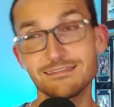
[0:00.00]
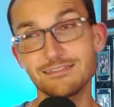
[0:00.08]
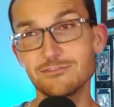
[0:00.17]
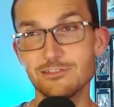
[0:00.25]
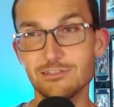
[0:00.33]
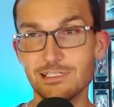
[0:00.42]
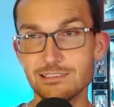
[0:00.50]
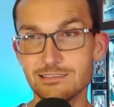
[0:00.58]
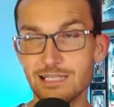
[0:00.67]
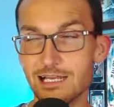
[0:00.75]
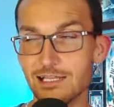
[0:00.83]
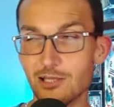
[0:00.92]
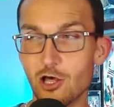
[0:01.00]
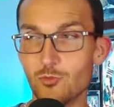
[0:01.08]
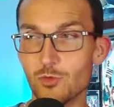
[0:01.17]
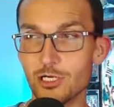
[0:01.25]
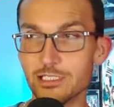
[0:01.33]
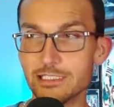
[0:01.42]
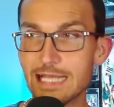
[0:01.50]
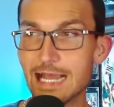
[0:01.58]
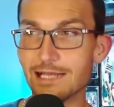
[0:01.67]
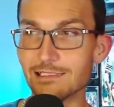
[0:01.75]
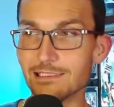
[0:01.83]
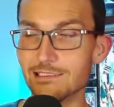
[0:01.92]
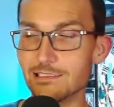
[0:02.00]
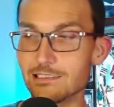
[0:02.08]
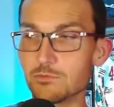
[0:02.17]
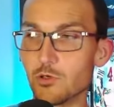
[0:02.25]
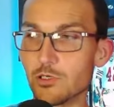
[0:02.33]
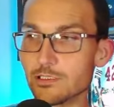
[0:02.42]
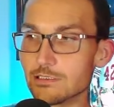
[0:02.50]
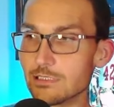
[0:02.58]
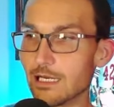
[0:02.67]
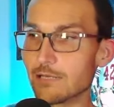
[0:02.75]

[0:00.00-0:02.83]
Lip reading: even though that is kind of the hallmark of the Acolyte at this point in time.